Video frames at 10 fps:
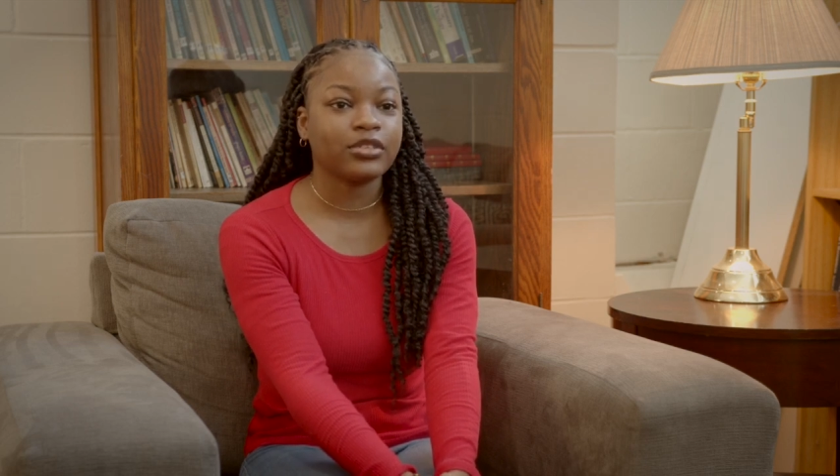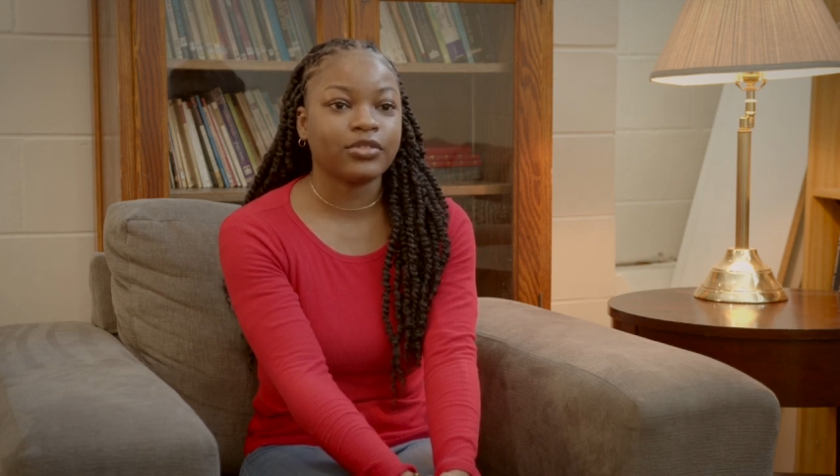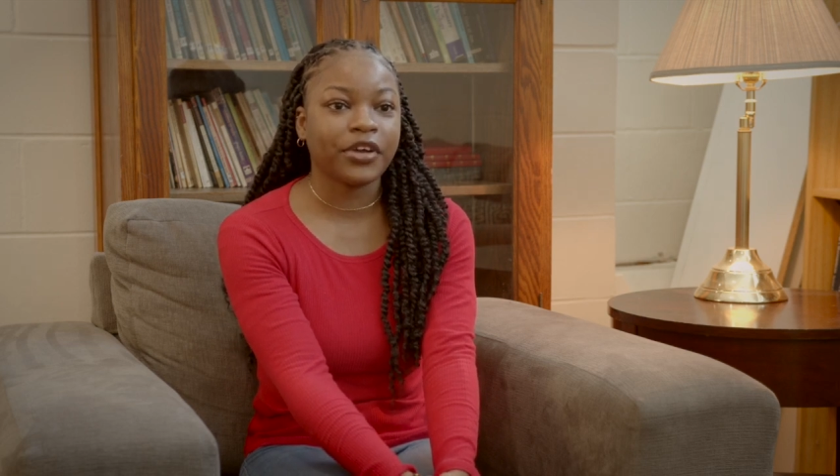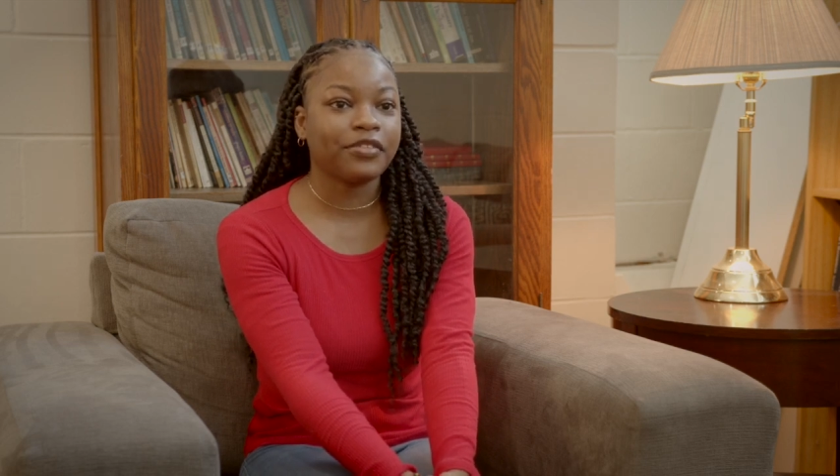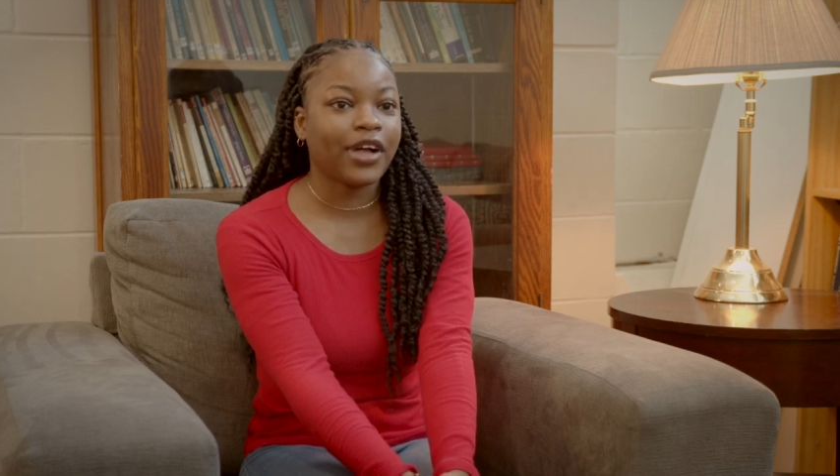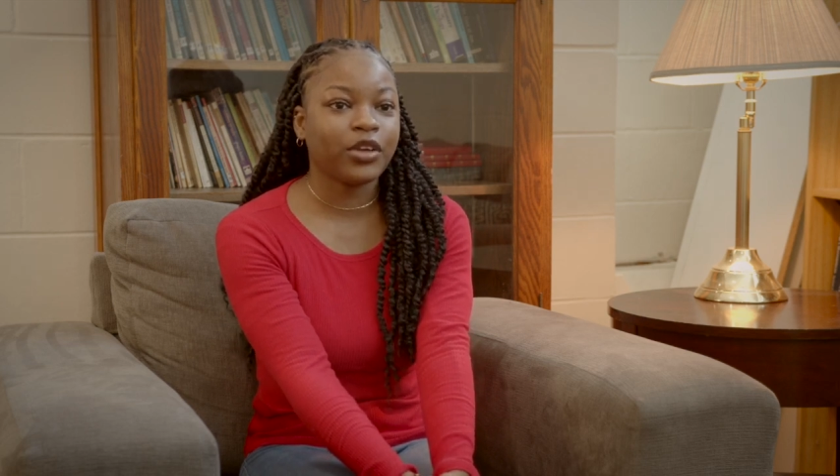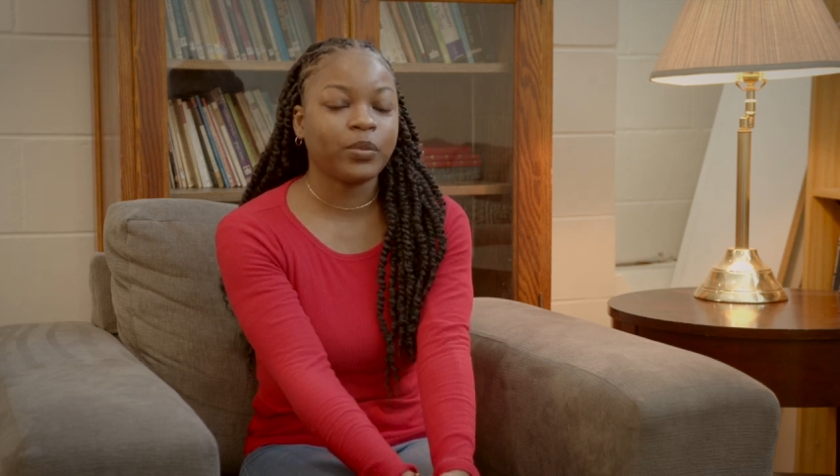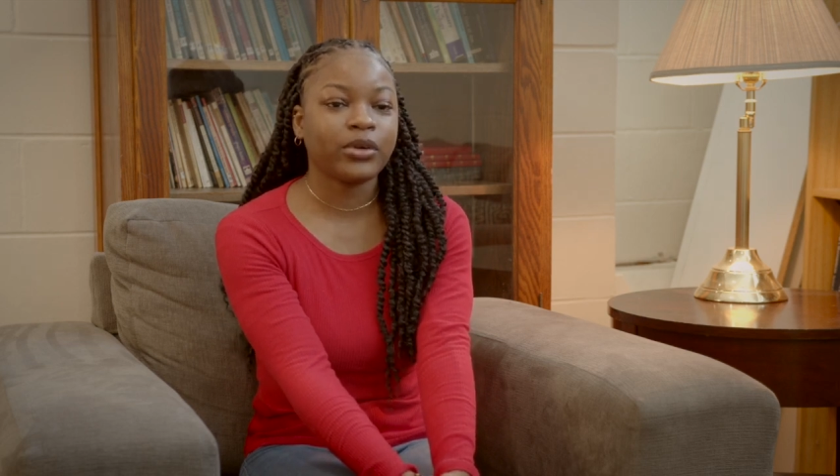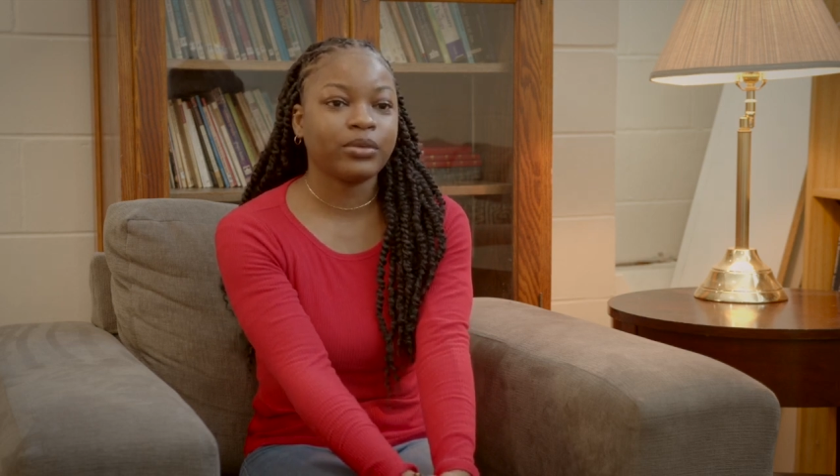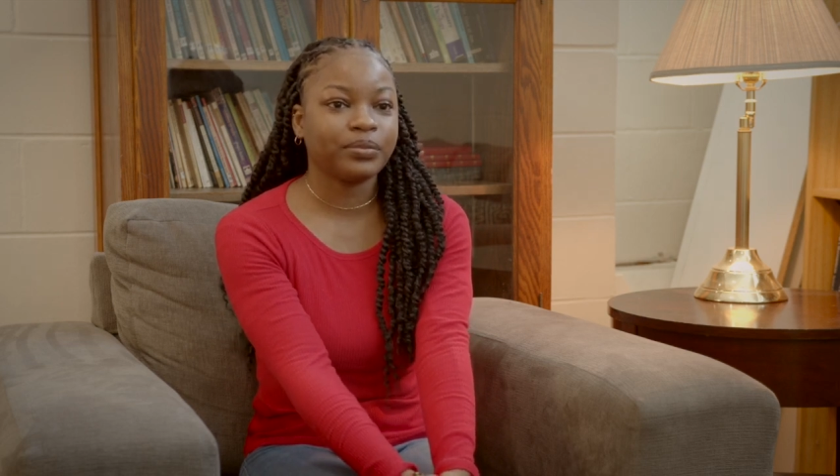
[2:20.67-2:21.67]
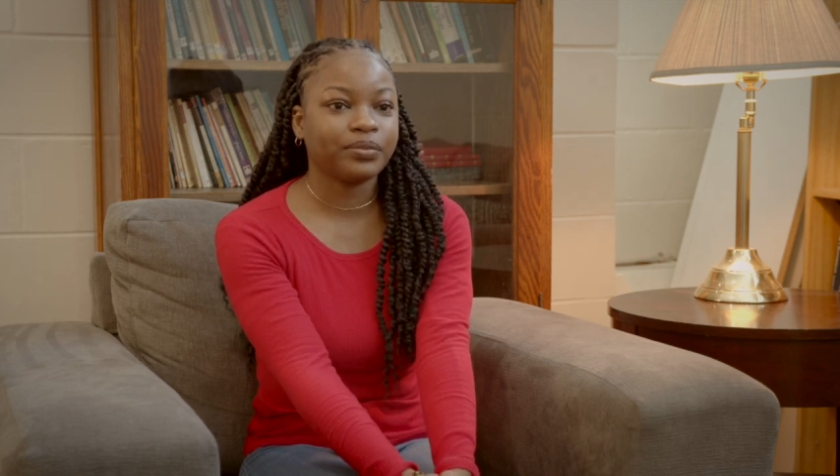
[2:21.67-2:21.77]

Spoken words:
it's very valuable.